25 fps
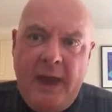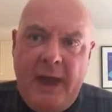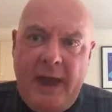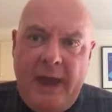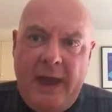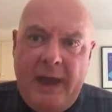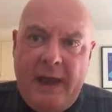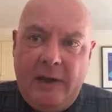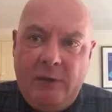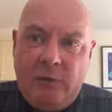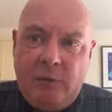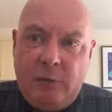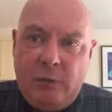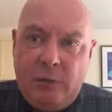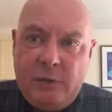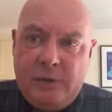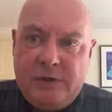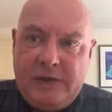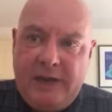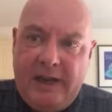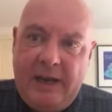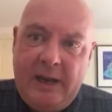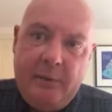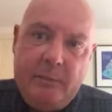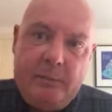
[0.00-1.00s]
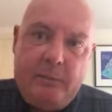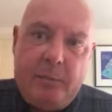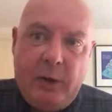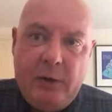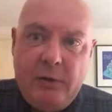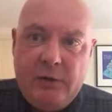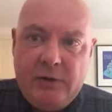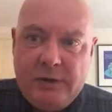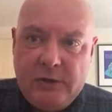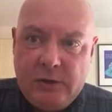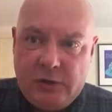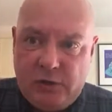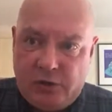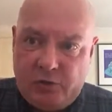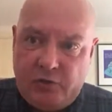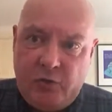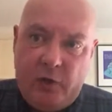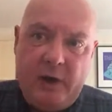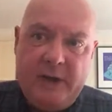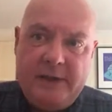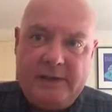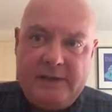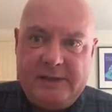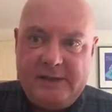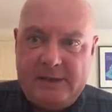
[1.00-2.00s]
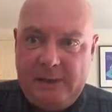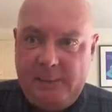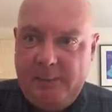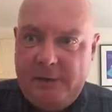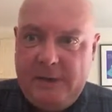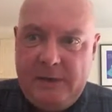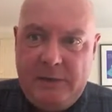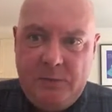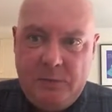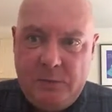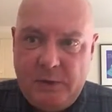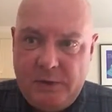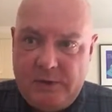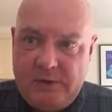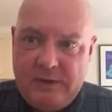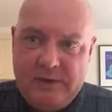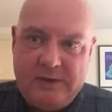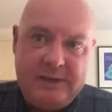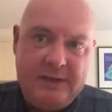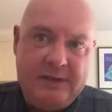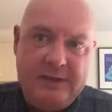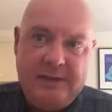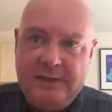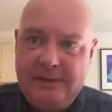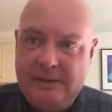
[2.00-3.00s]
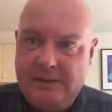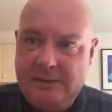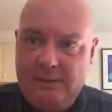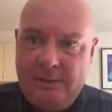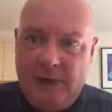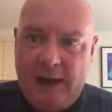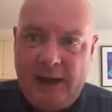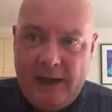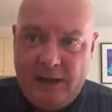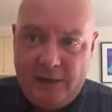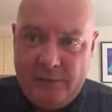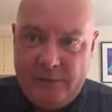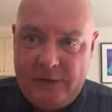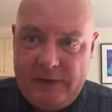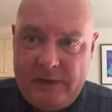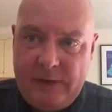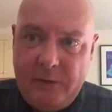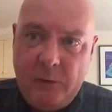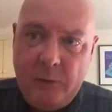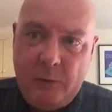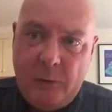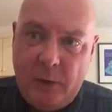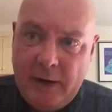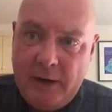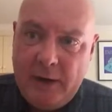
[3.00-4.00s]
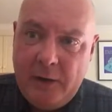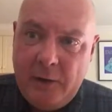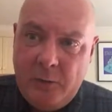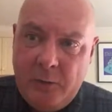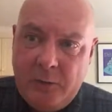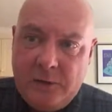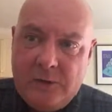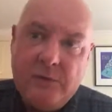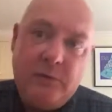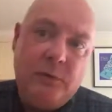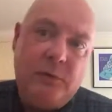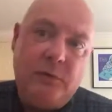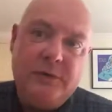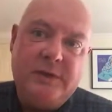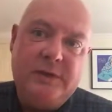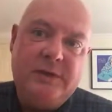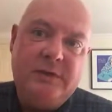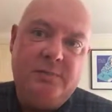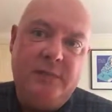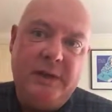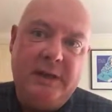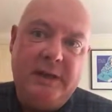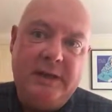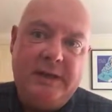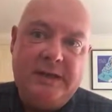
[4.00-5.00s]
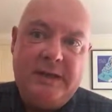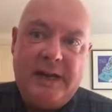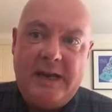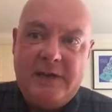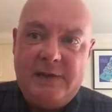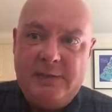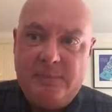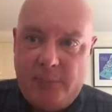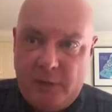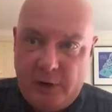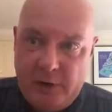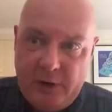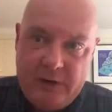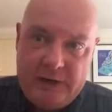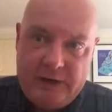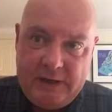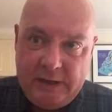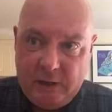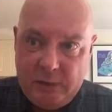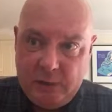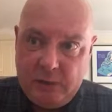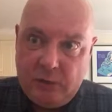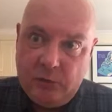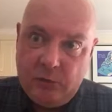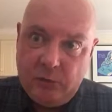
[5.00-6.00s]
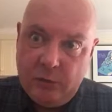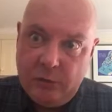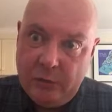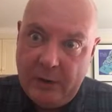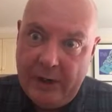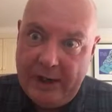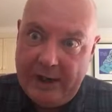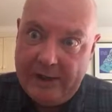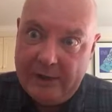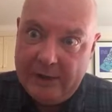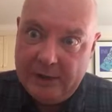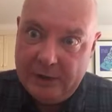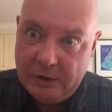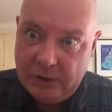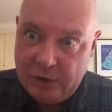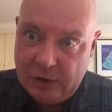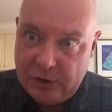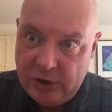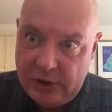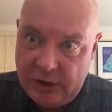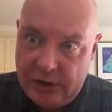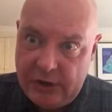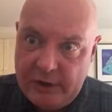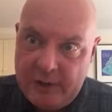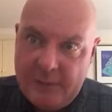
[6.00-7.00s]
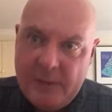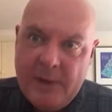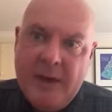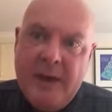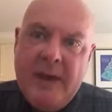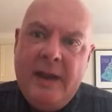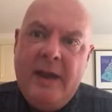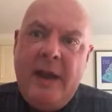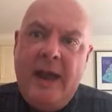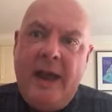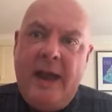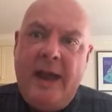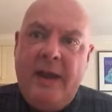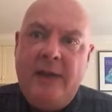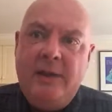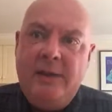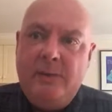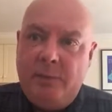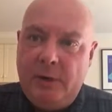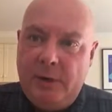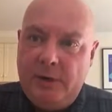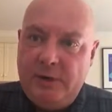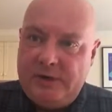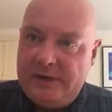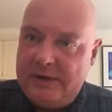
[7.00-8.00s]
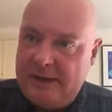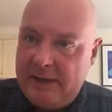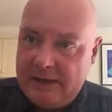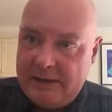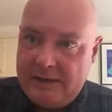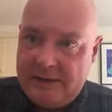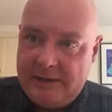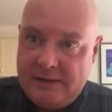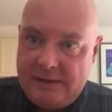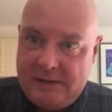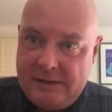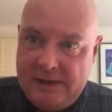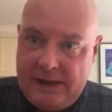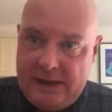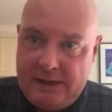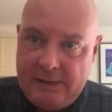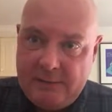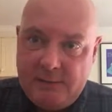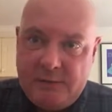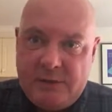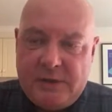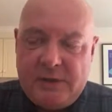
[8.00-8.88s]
And of course, their boat strikes something, which is a half-eaten whale, which of course has been attacked by the two-headed shark, and the boat starts to sink.